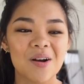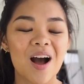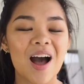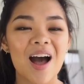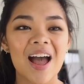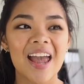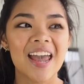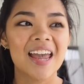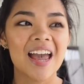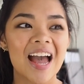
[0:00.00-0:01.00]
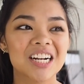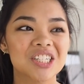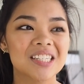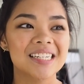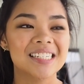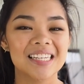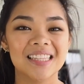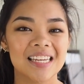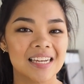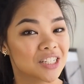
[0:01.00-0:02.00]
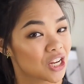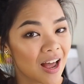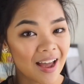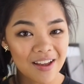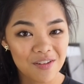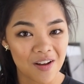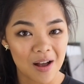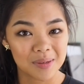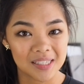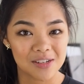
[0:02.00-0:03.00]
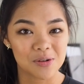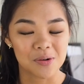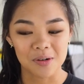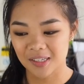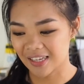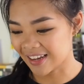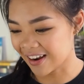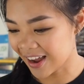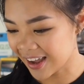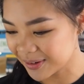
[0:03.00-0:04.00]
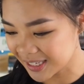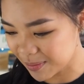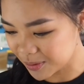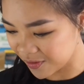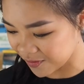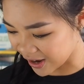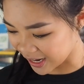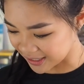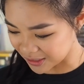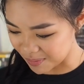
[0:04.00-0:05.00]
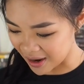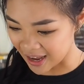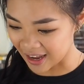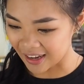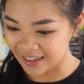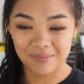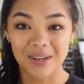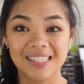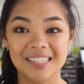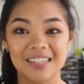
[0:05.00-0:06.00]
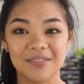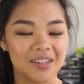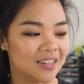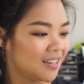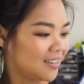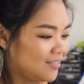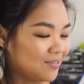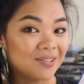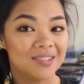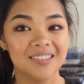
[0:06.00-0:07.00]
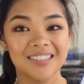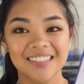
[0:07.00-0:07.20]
I actually did the entire pharmacy course, and I was able to find my certificate, or